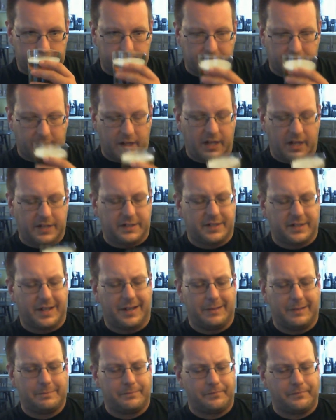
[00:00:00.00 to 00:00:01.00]
It's
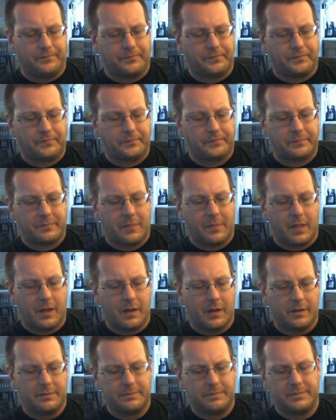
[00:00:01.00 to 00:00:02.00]
kind
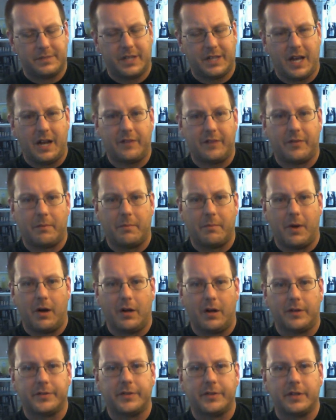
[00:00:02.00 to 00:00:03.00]
of a
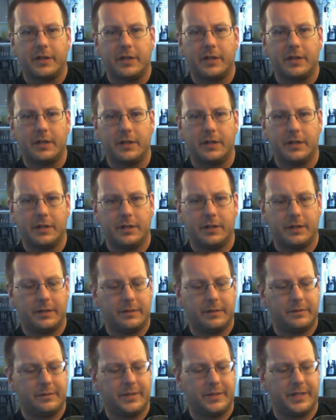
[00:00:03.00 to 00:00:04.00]
malt
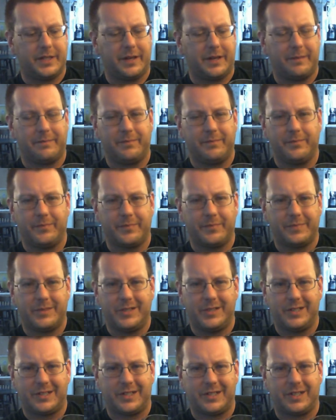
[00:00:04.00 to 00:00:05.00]
with
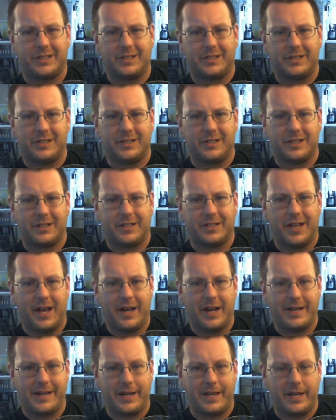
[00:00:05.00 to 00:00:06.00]
just a
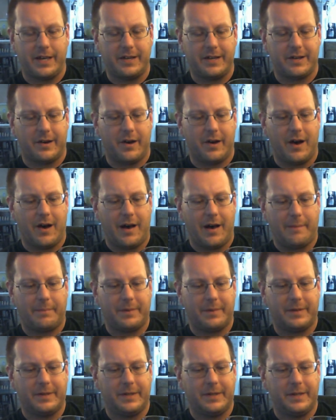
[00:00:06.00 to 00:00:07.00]
tiny hint of hop,
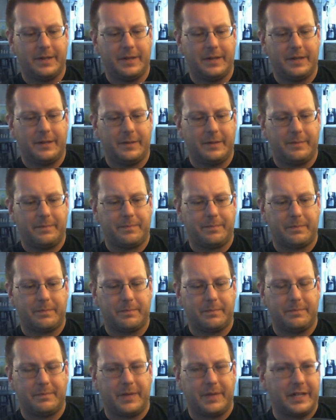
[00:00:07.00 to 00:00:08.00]

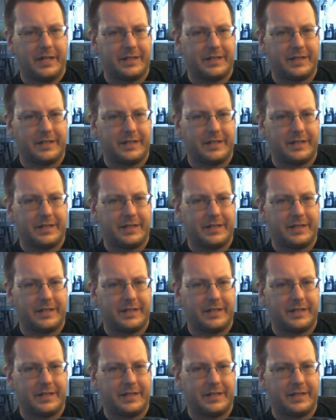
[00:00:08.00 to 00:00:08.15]
but